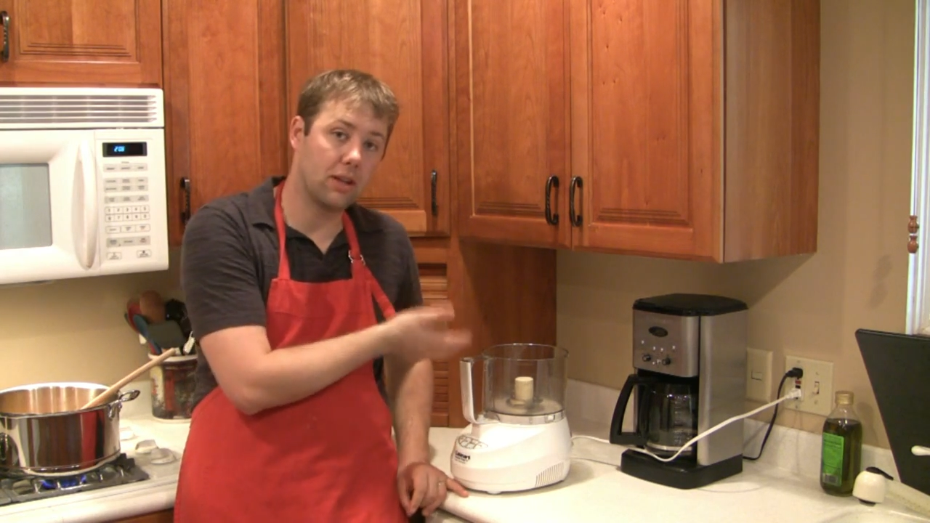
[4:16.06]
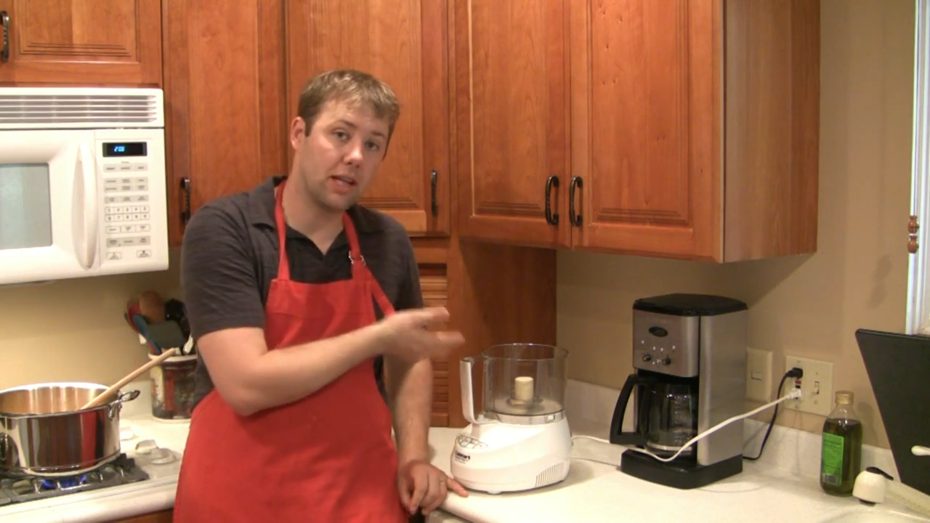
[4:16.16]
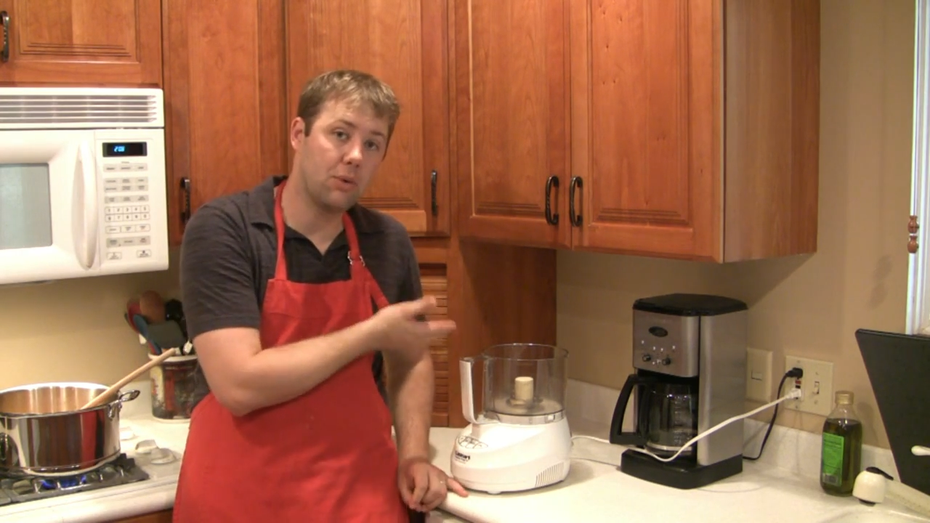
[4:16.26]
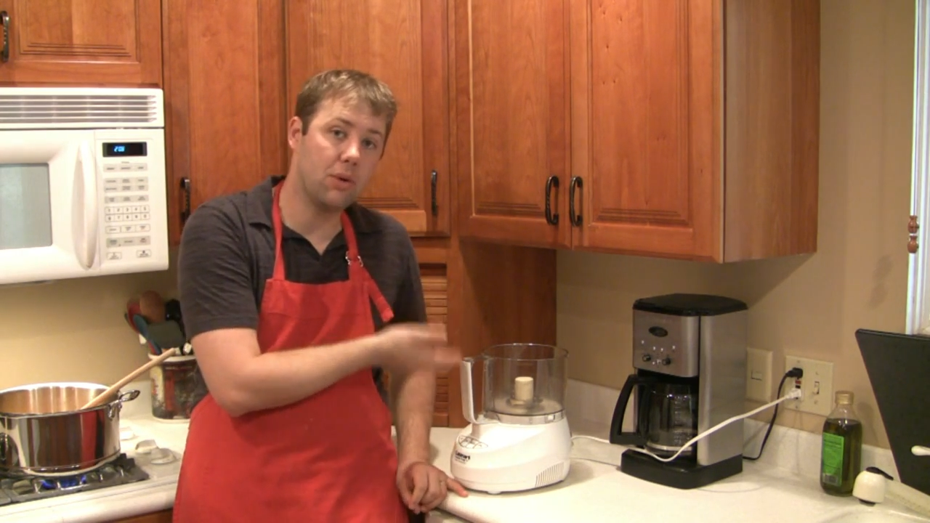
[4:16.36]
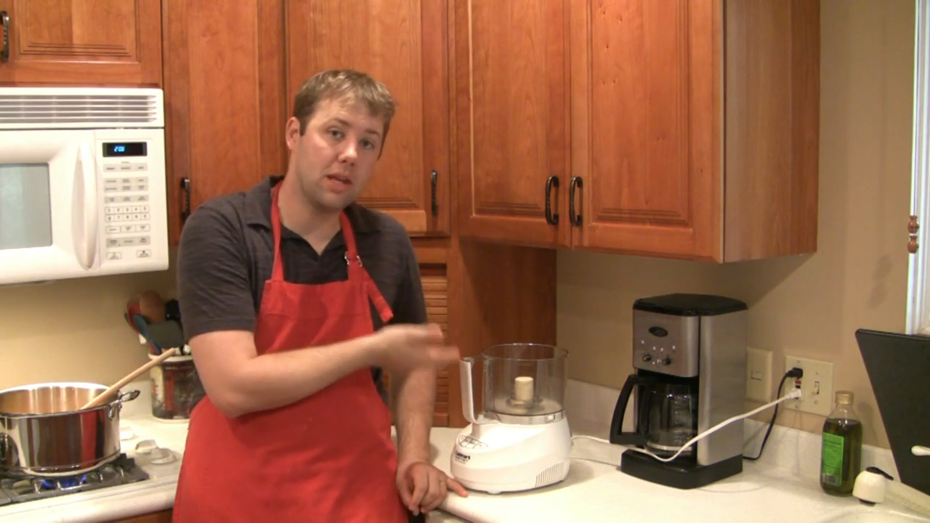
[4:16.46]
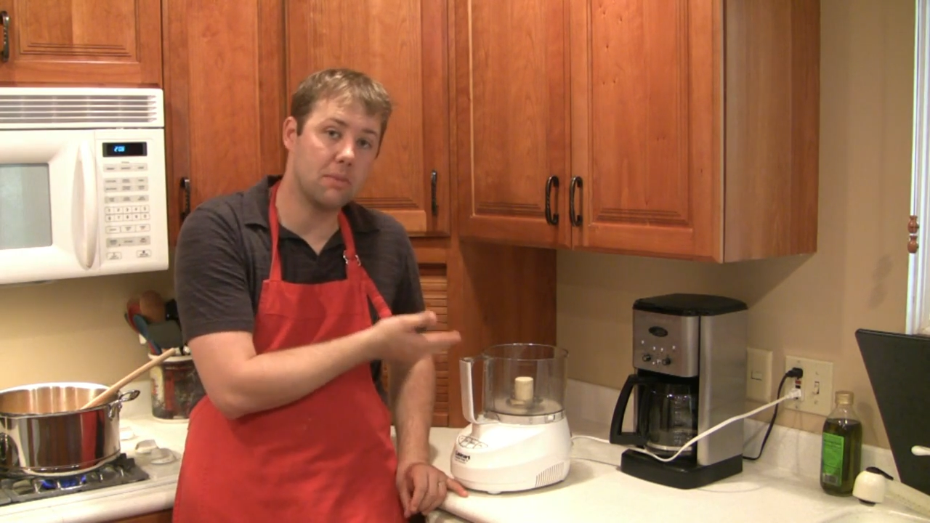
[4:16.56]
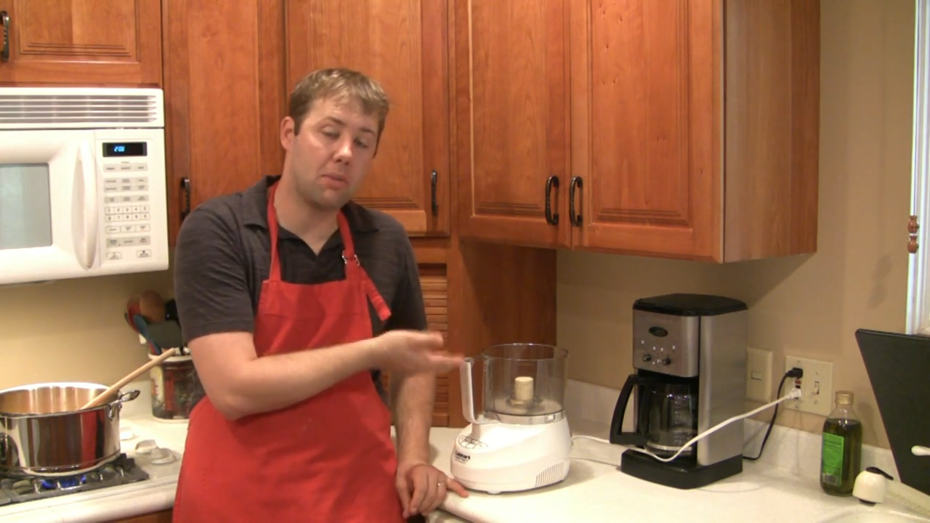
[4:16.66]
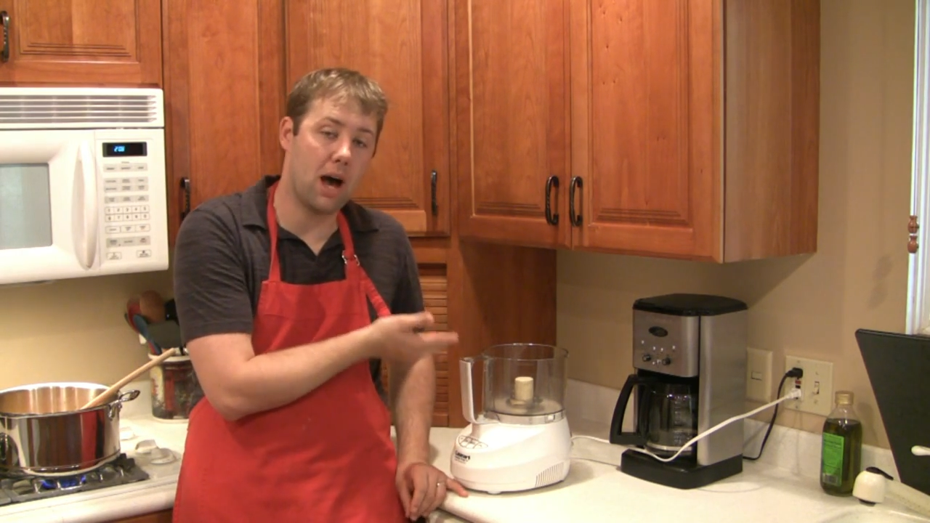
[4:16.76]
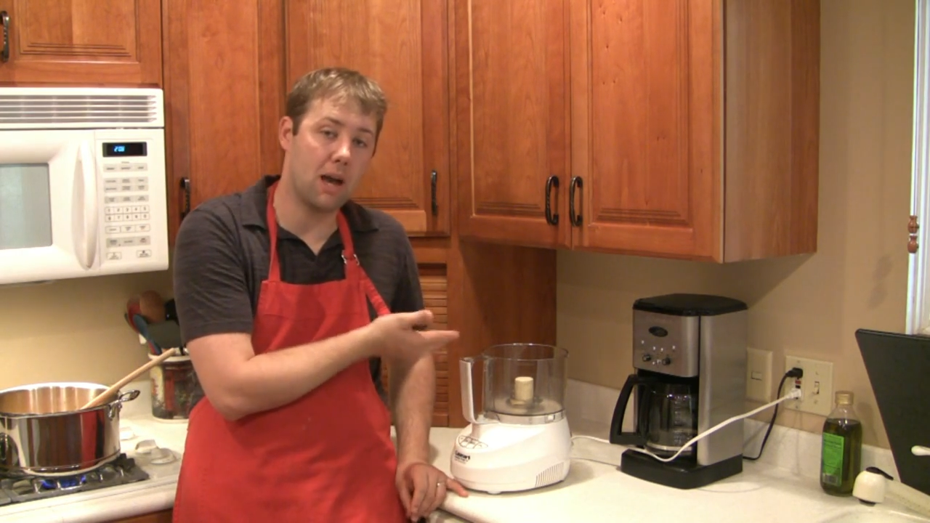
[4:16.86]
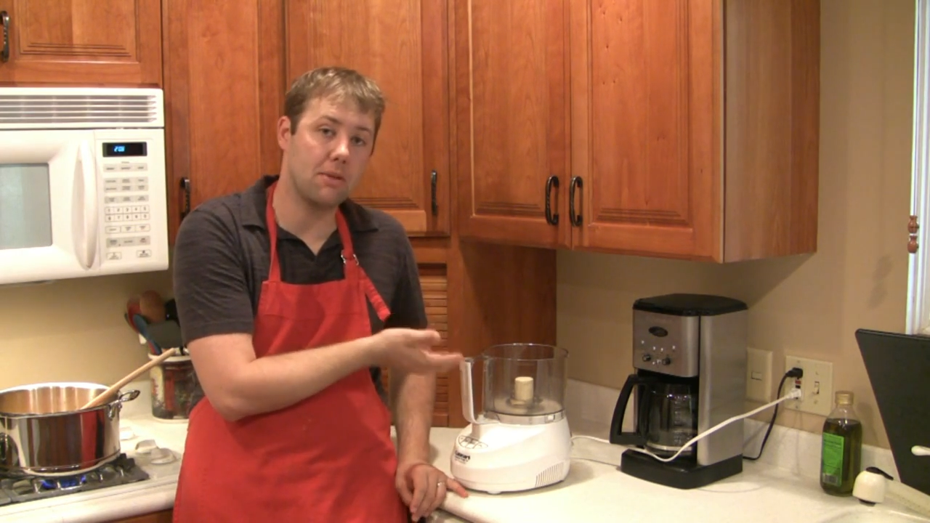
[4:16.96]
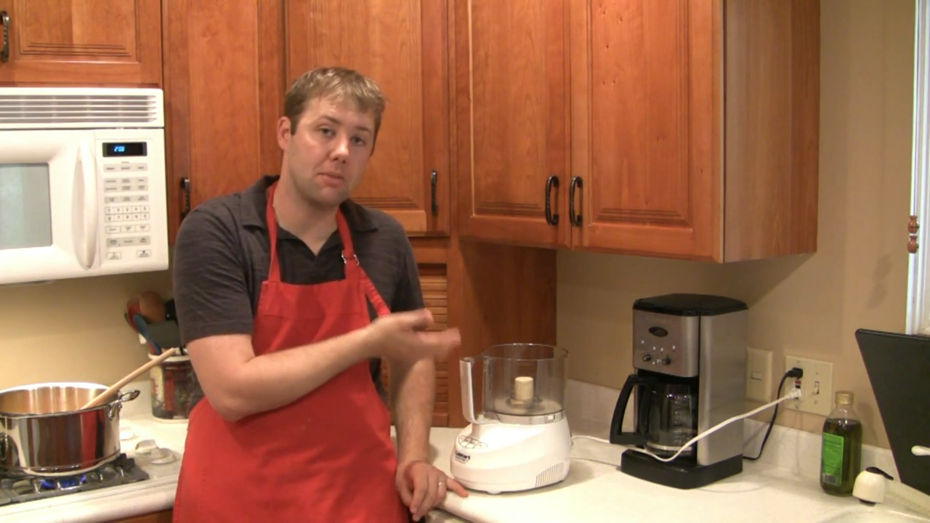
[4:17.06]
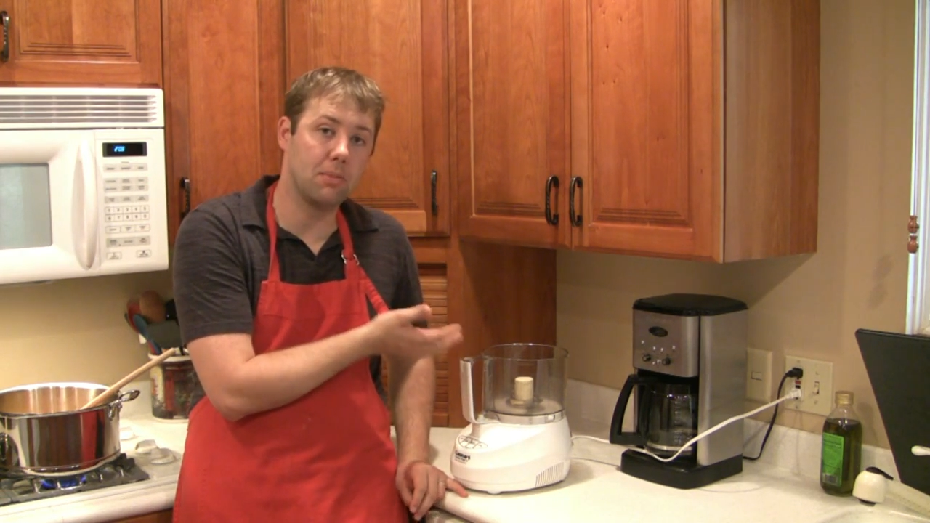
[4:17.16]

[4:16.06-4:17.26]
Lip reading: liquid in the bottom of the